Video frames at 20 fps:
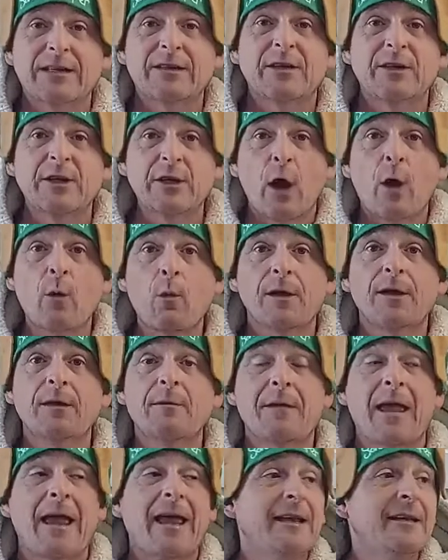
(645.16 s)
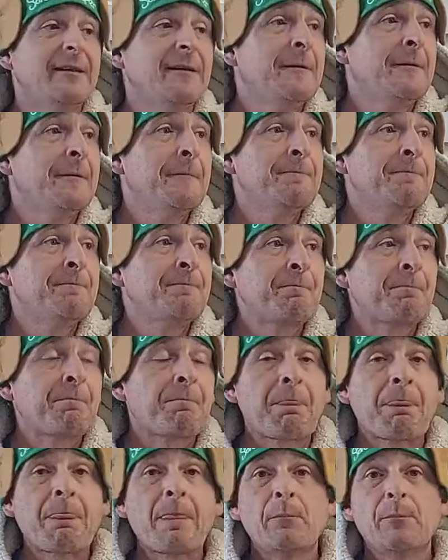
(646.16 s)
kind of, you know what you're getting.
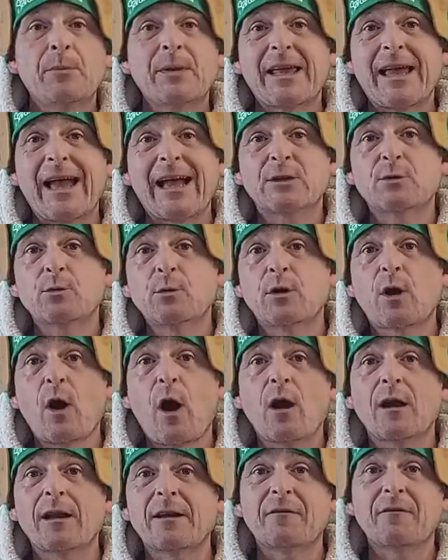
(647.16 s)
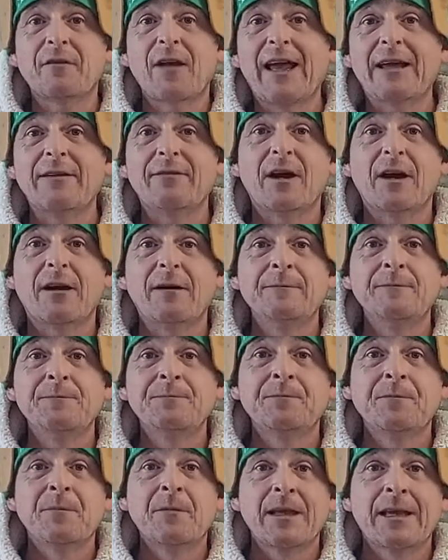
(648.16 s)
But the actual garlic flavor
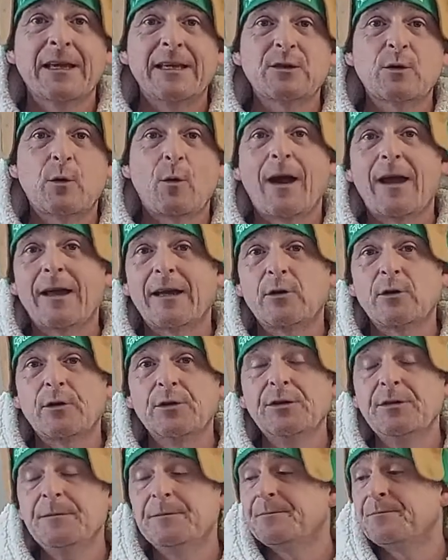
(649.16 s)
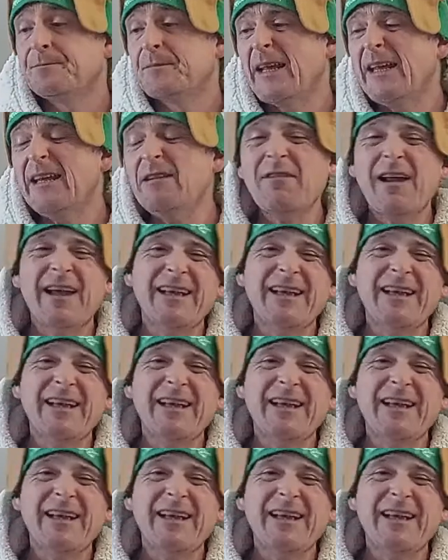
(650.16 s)
is quite good. Heat